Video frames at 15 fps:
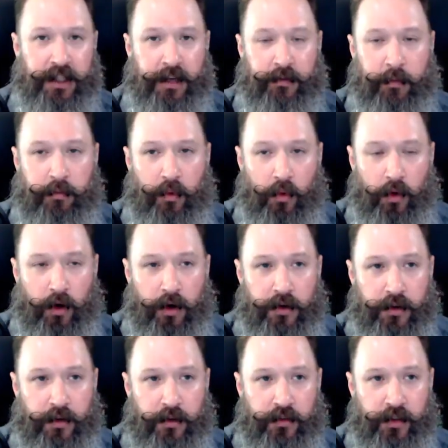have a
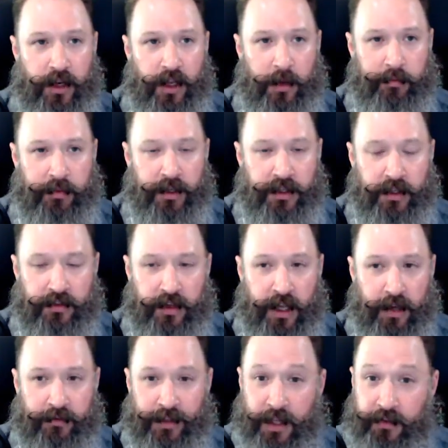board set up that doesn't
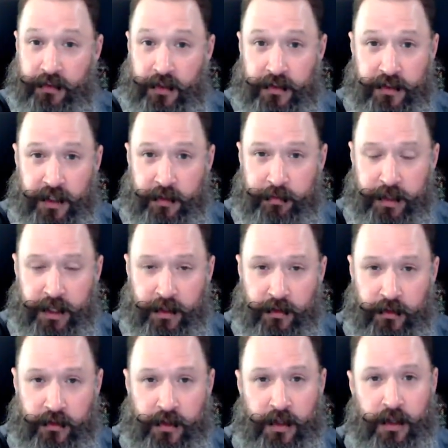have less than 10
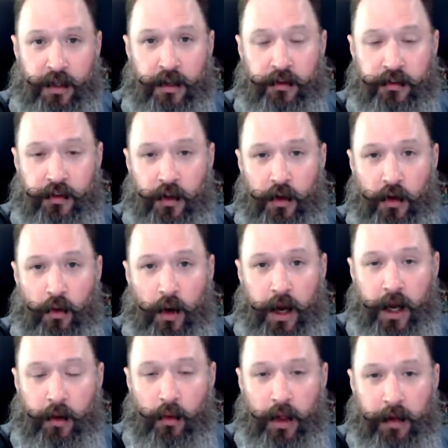pins. So
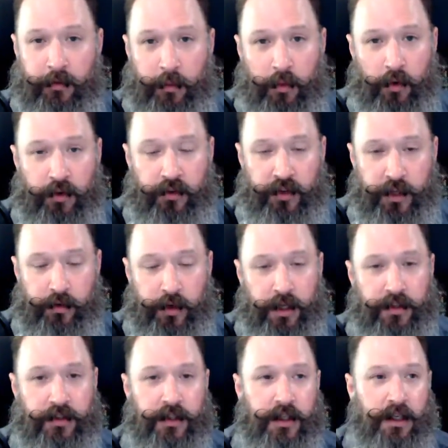I will have a board
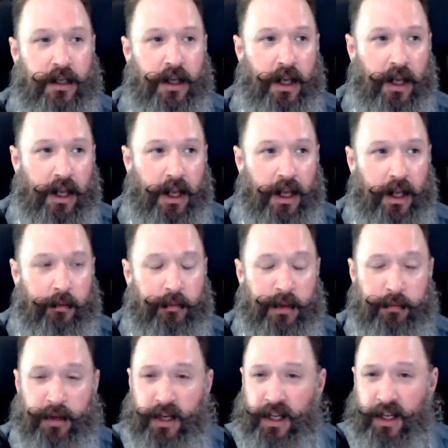secret and
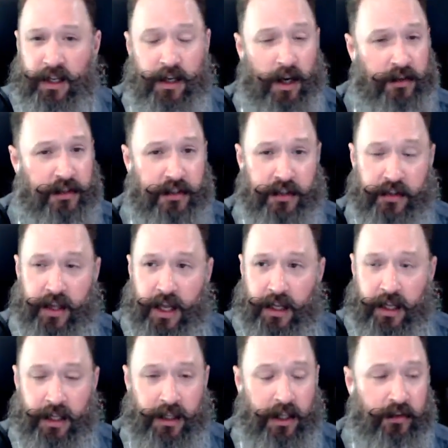be pinning content to
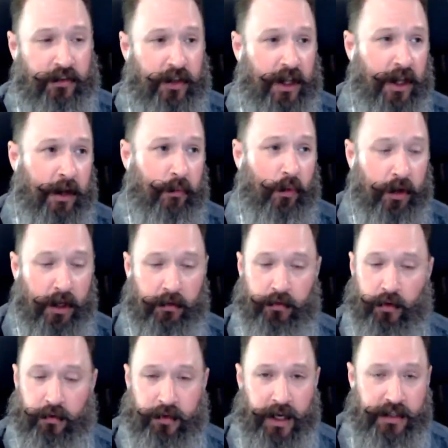that. Like, let's say I'm working
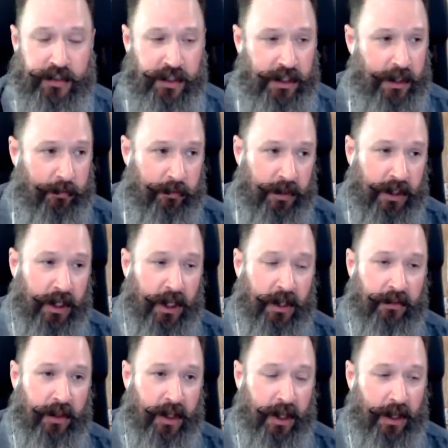for a fashion company
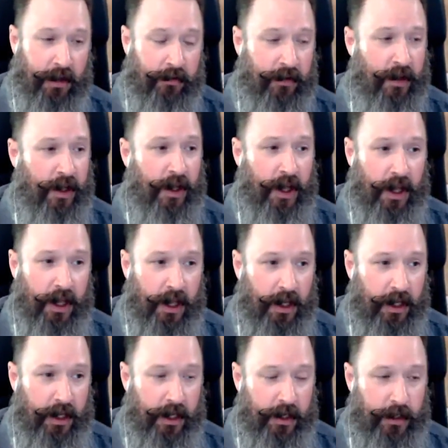and they have
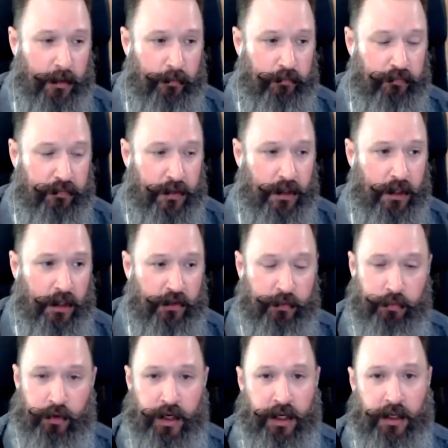a
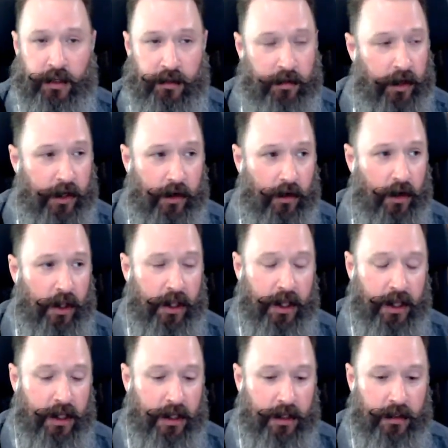spring, like
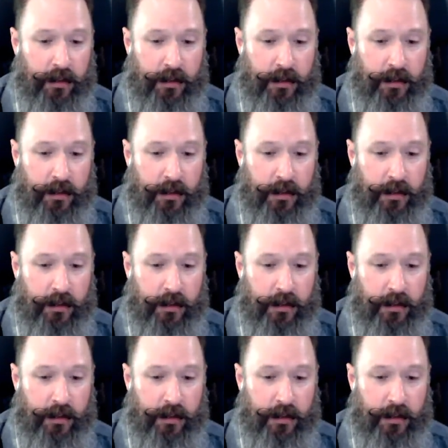a